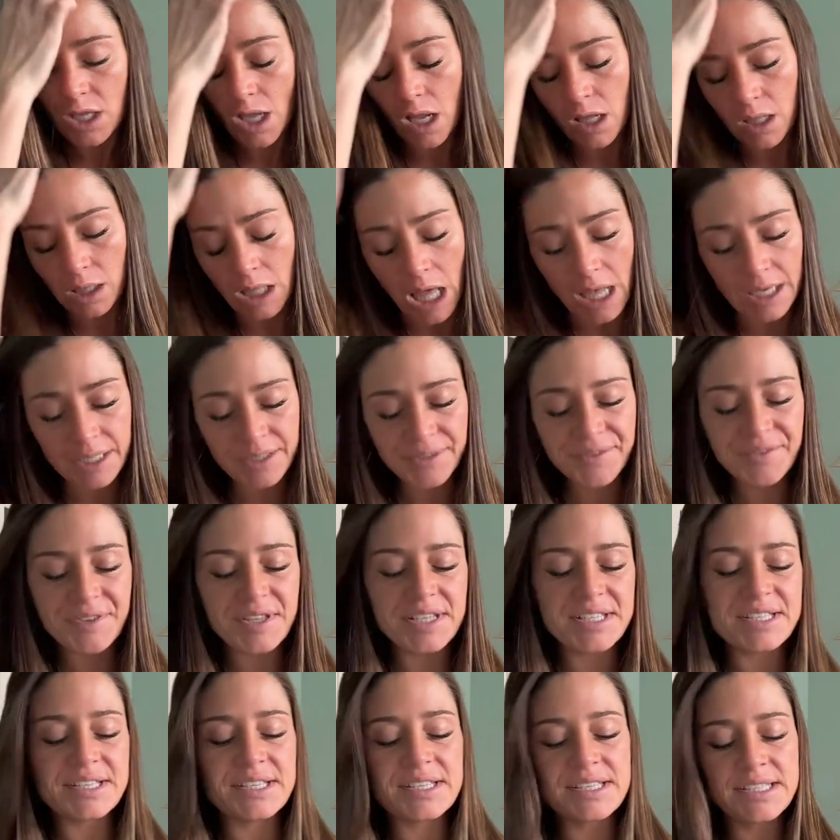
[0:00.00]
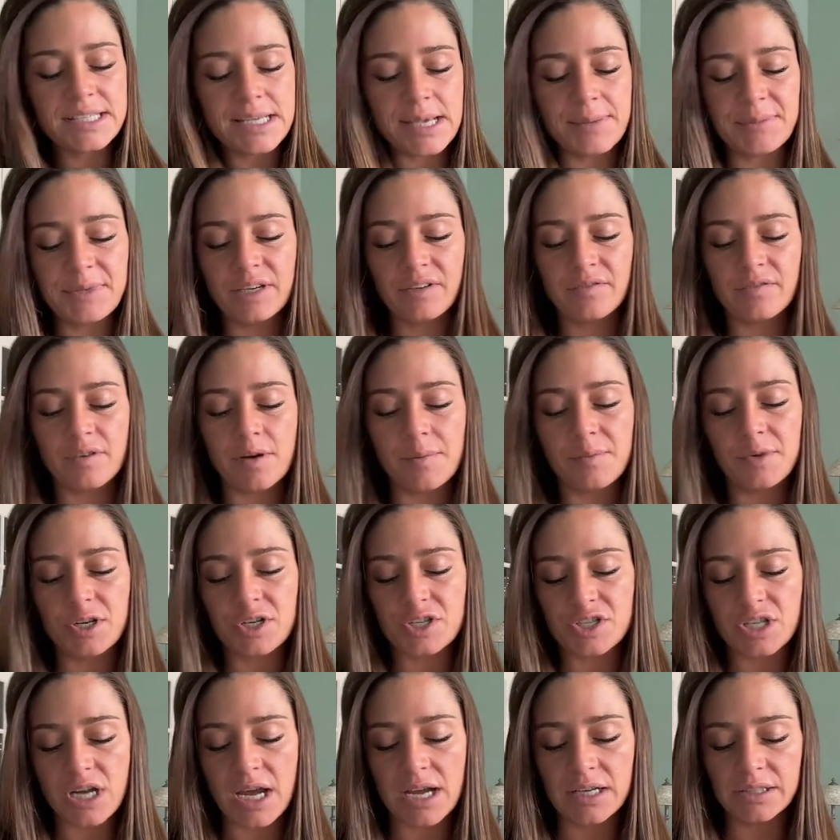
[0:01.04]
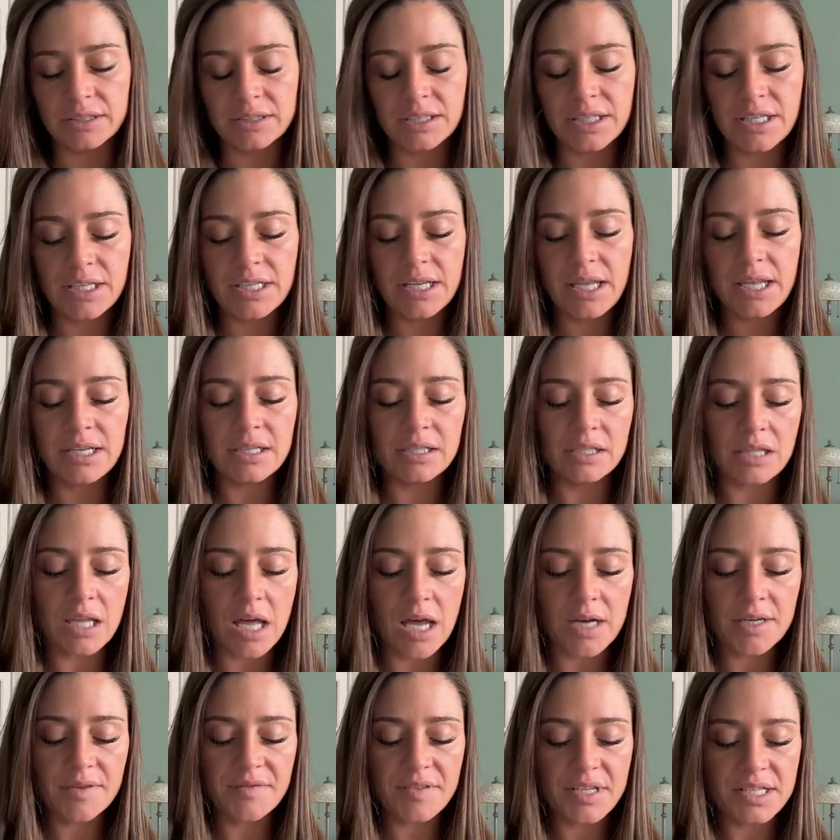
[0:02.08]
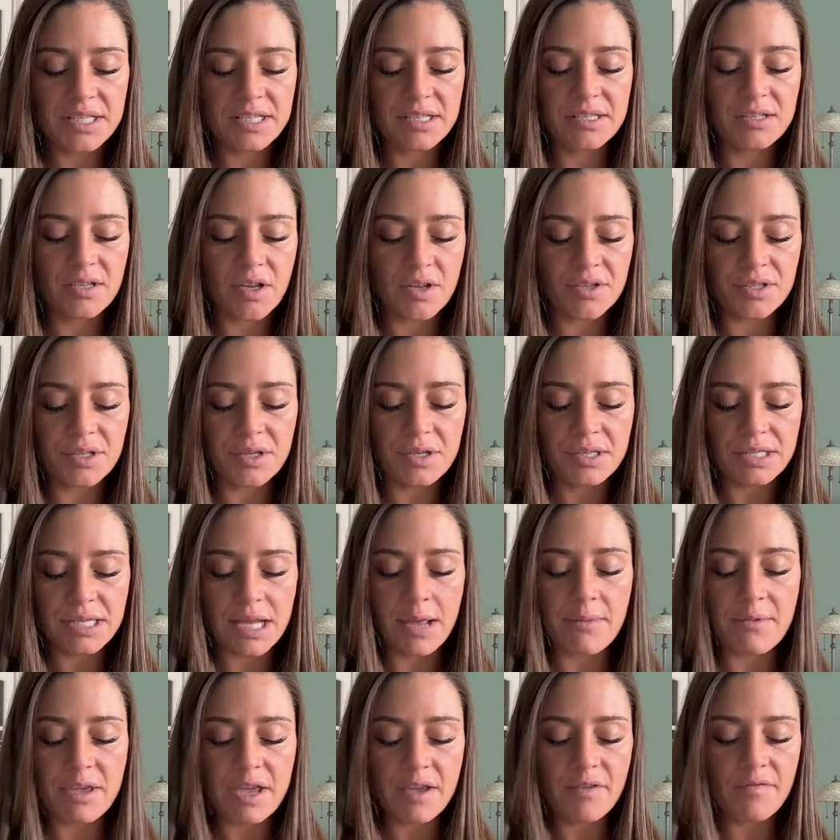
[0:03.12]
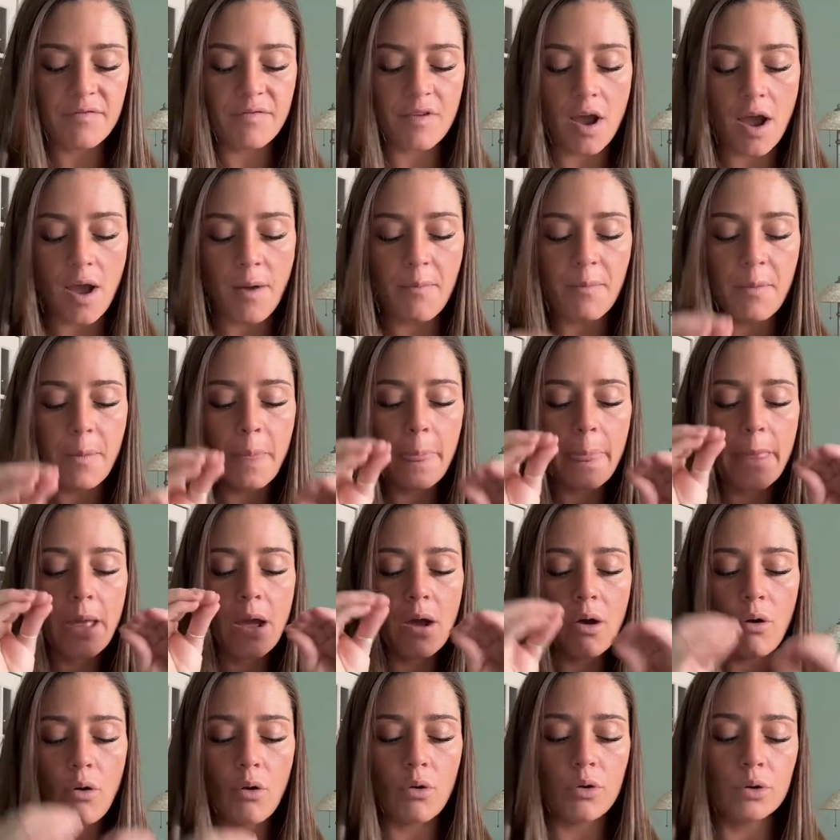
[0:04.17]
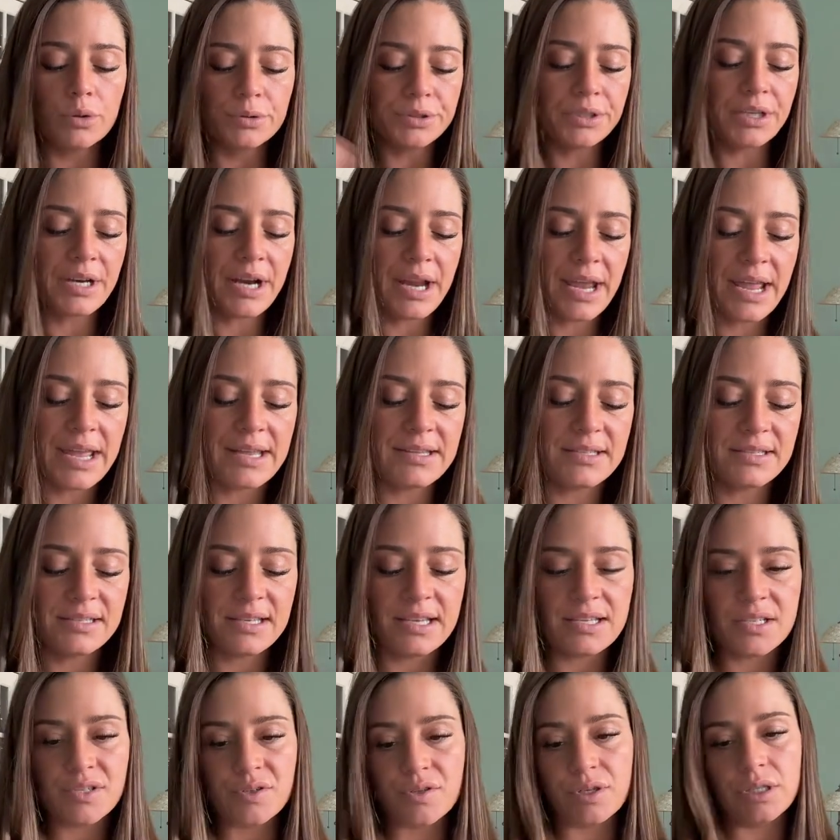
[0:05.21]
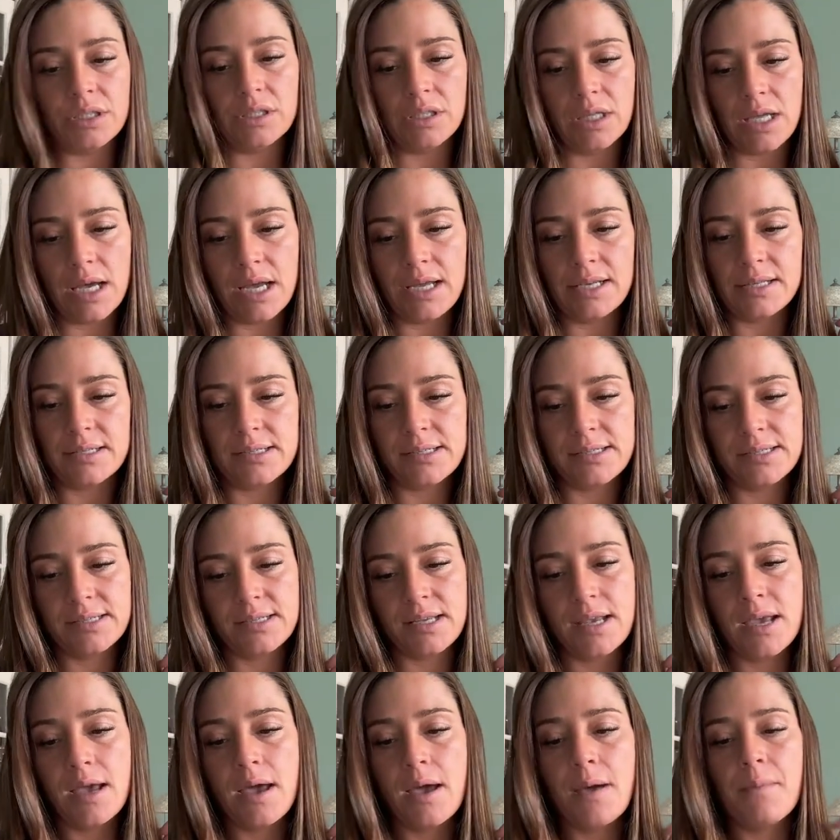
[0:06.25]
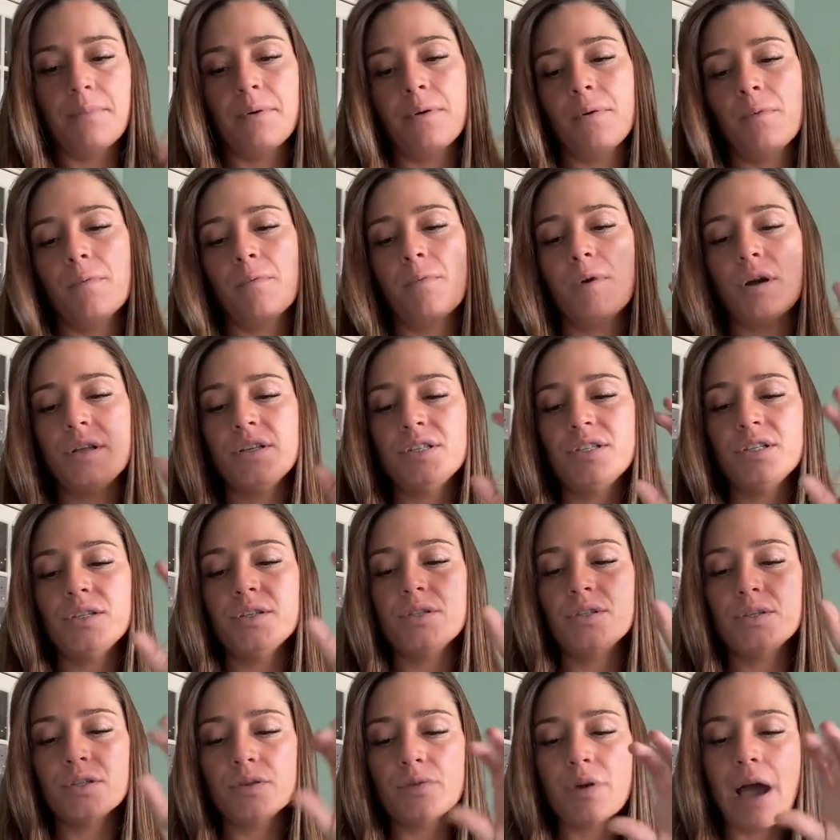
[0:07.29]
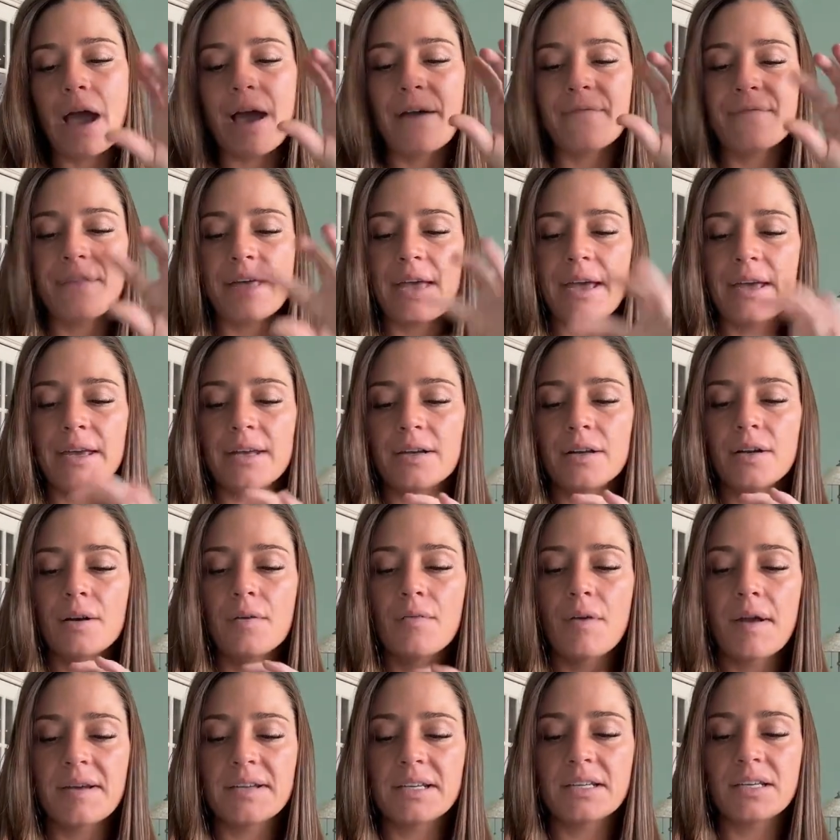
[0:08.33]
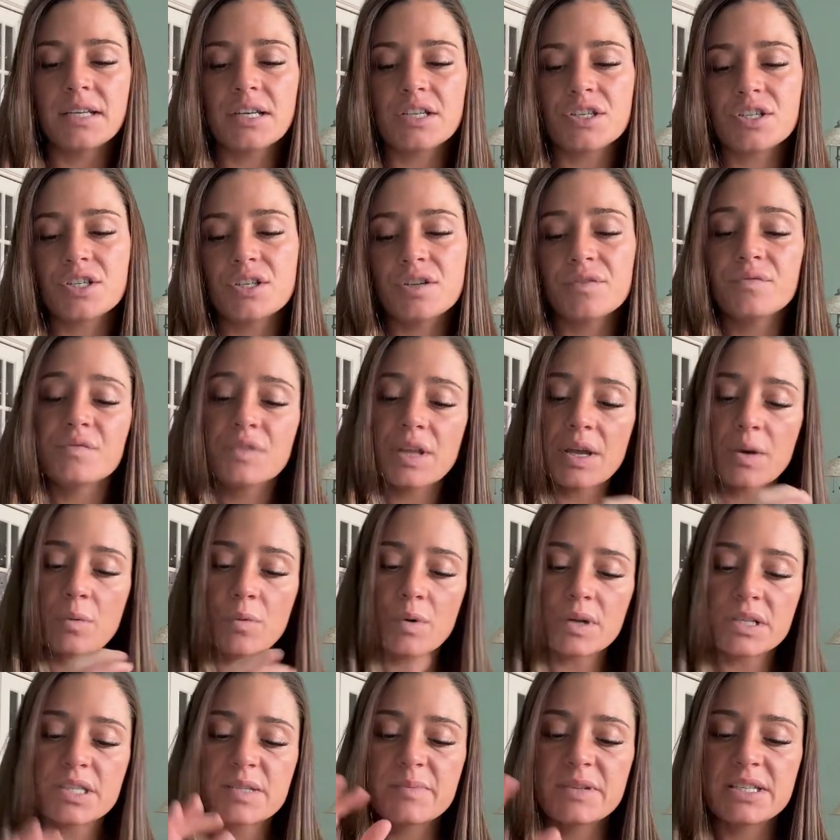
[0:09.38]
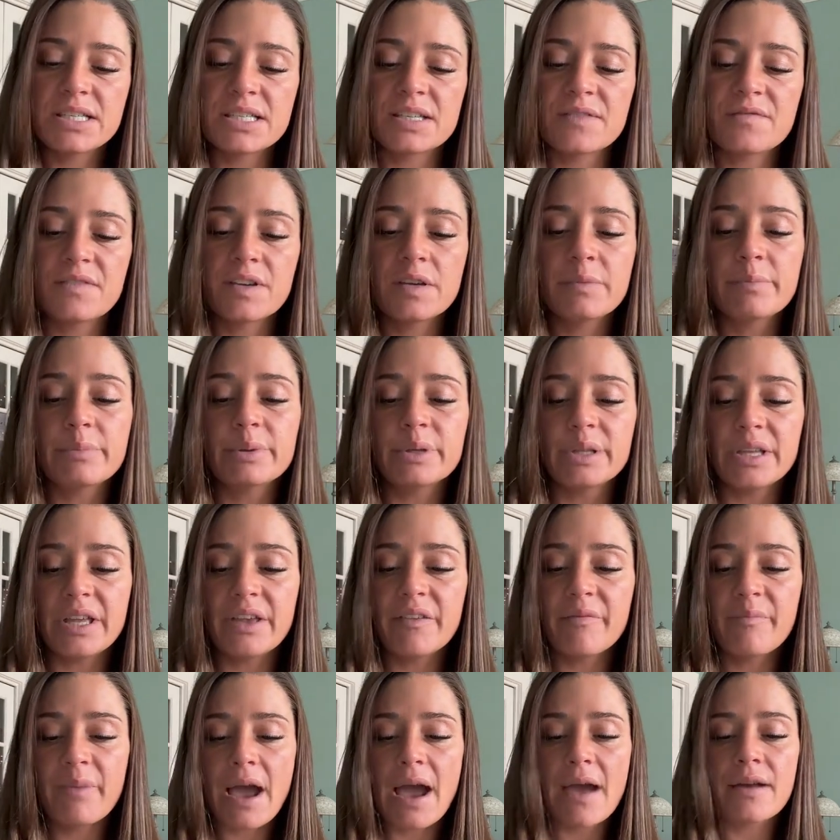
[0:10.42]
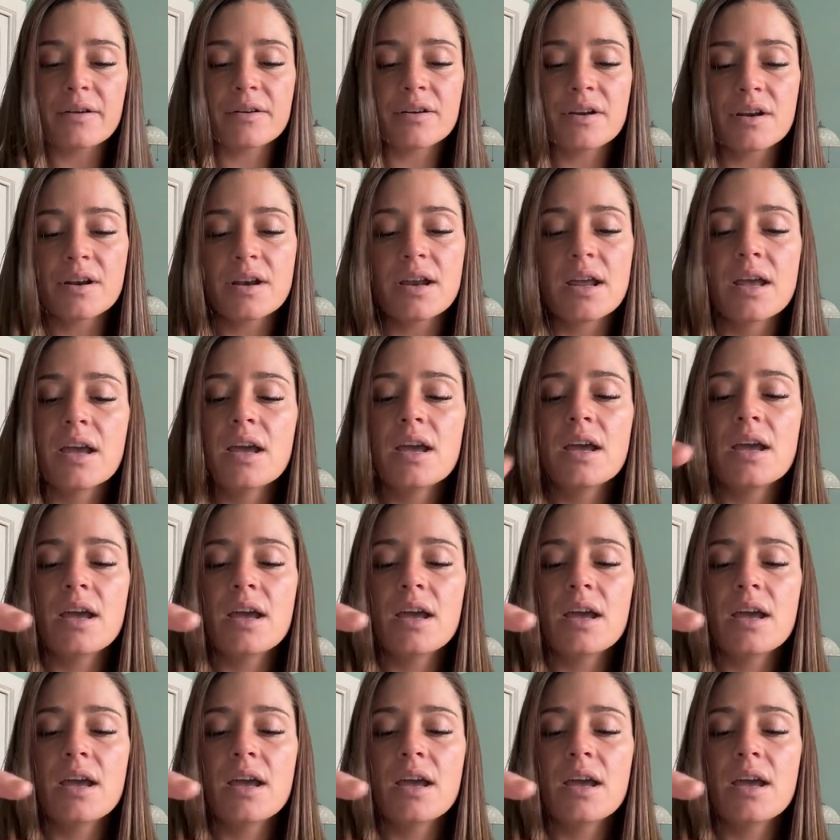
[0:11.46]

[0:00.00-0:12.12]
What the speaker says: A lot of this is stemming from your childhood, and a lot of this is also stemming from older ancestral lines. But once you do have that inner recognition of like what specific belief pattern